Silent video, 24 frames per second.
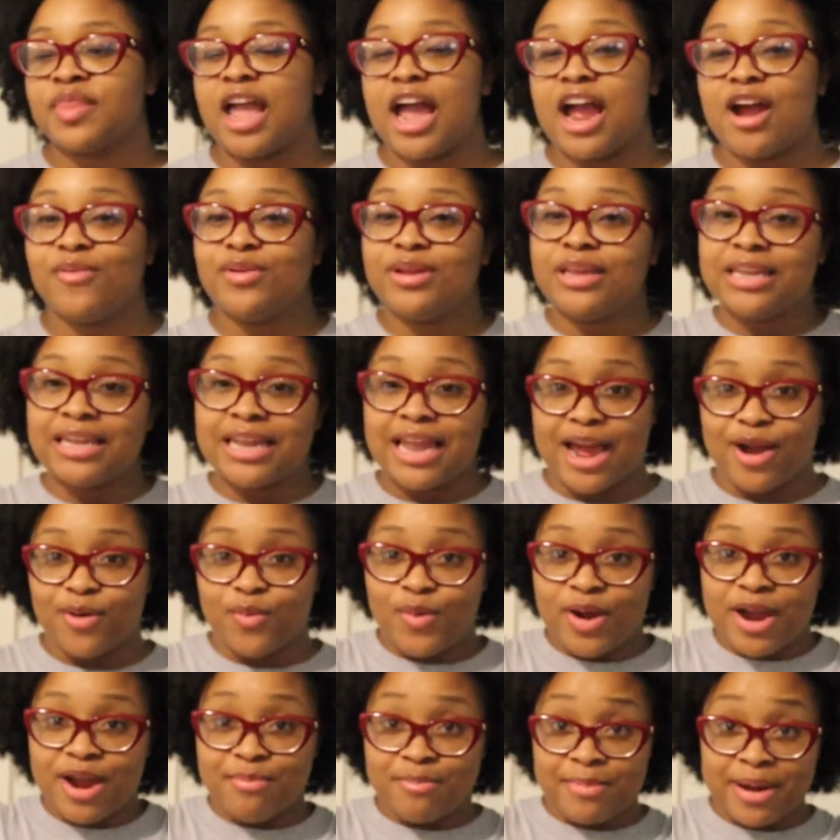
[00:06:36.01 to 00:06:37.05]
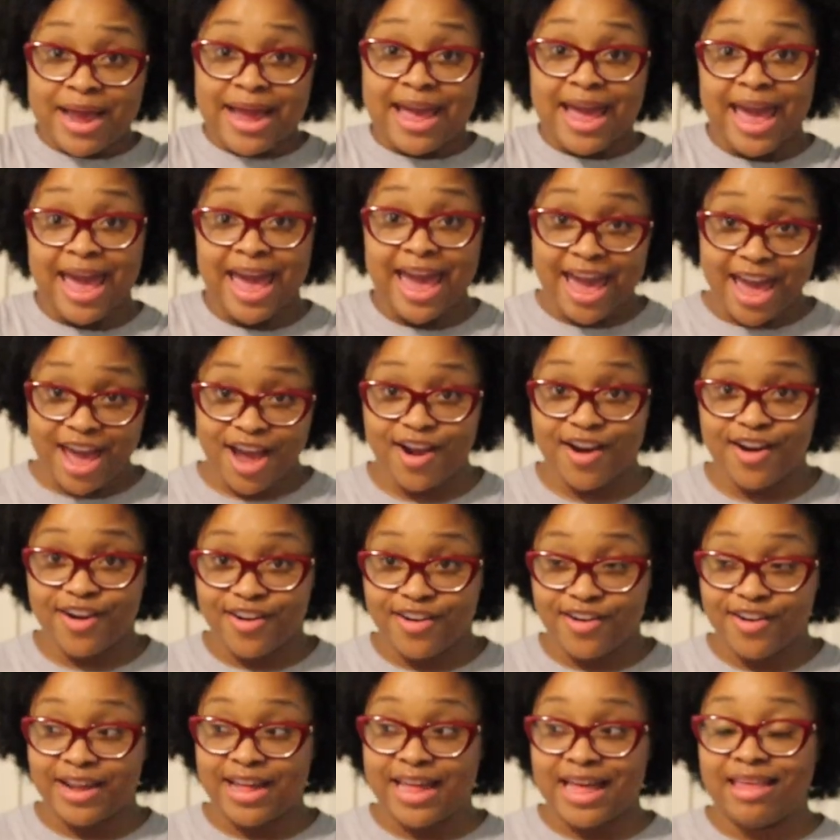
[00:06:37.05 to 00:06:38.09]
I really like wearing my
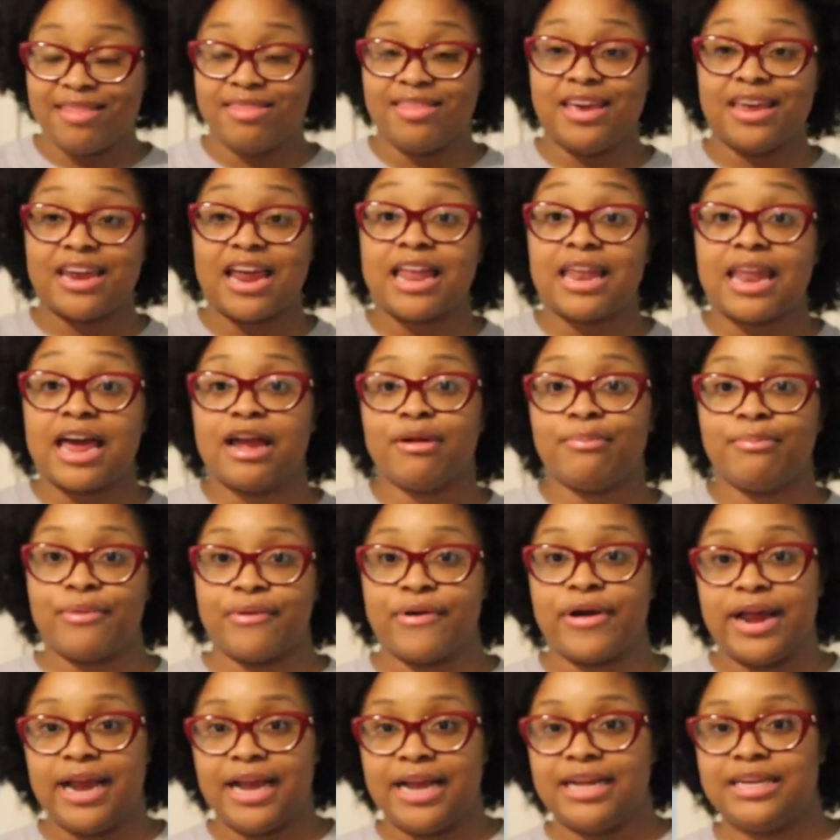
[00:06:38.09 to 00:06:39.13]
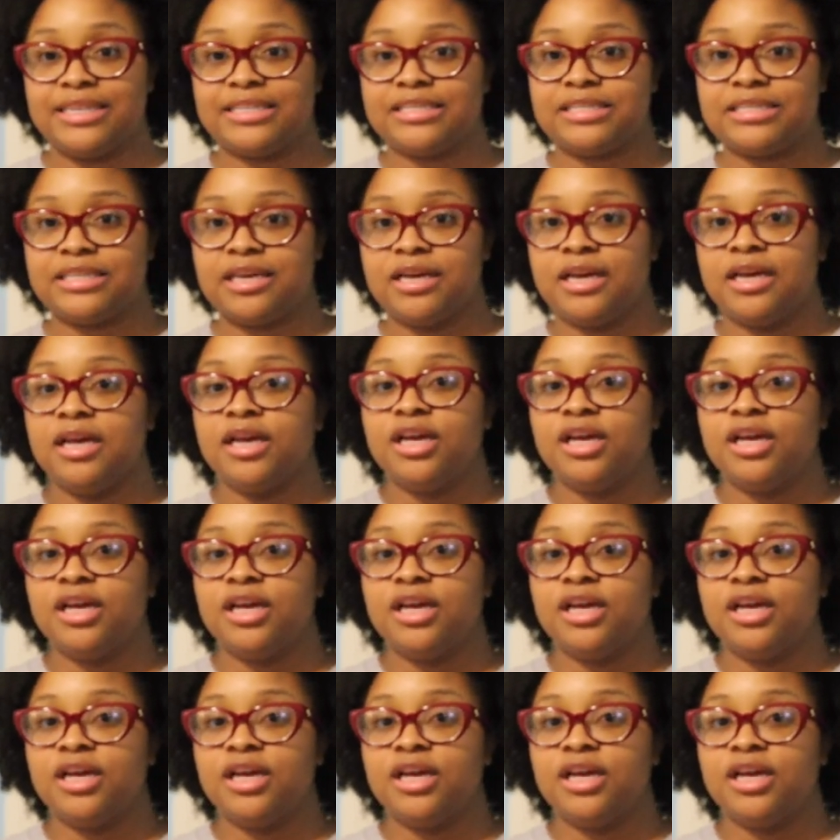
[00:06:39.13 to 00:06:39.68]
hair and then I like braids.